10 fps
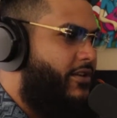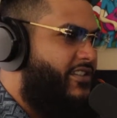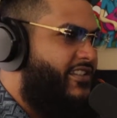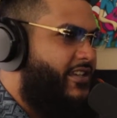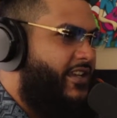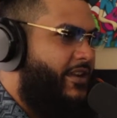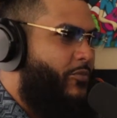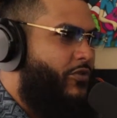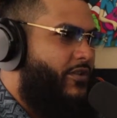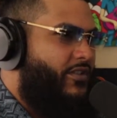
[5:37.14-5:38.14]
on a Sunday
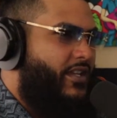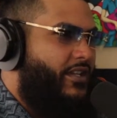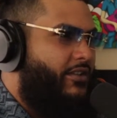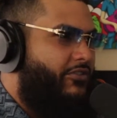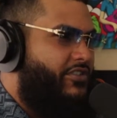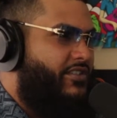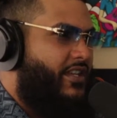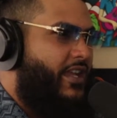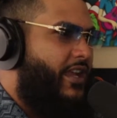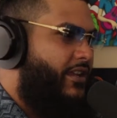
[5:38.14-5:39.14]
morning. Like they were just
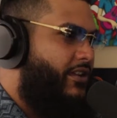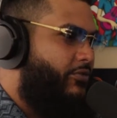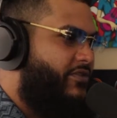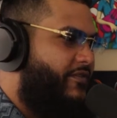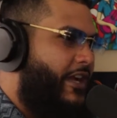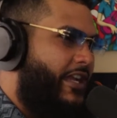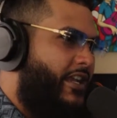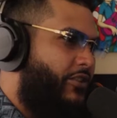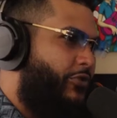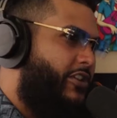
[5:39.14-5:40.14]
like, hey, he was
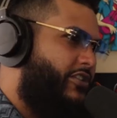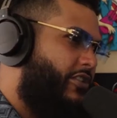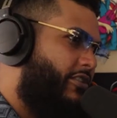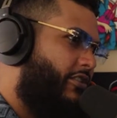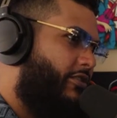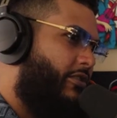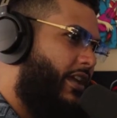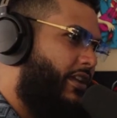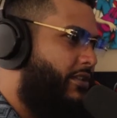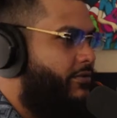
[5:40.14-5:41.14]
fighting. He wanted y'all to know
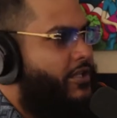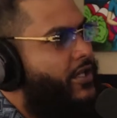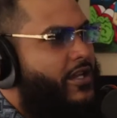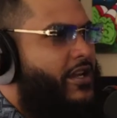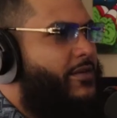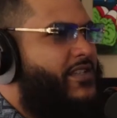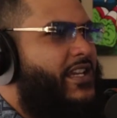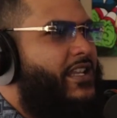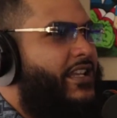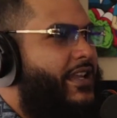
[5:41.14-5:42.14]
that he, you know what I'm
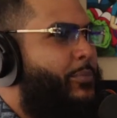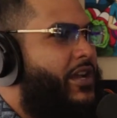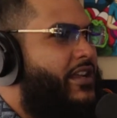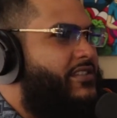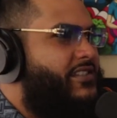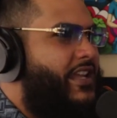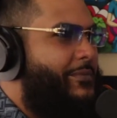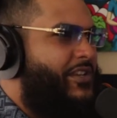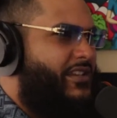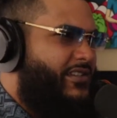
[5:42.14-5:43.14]
saying? Like they put out a
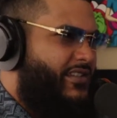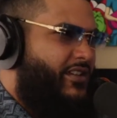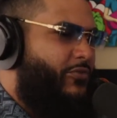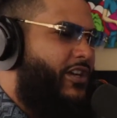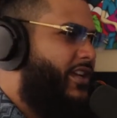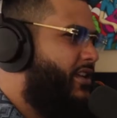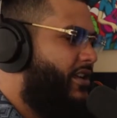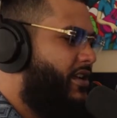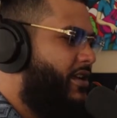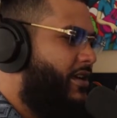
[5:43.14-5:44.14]
statement and it's like what,
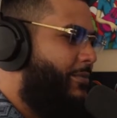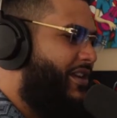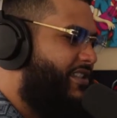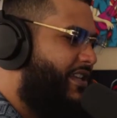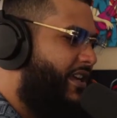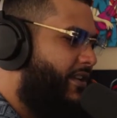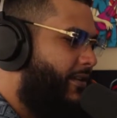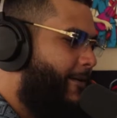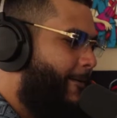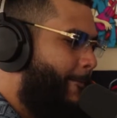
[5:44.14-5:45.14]
but it's like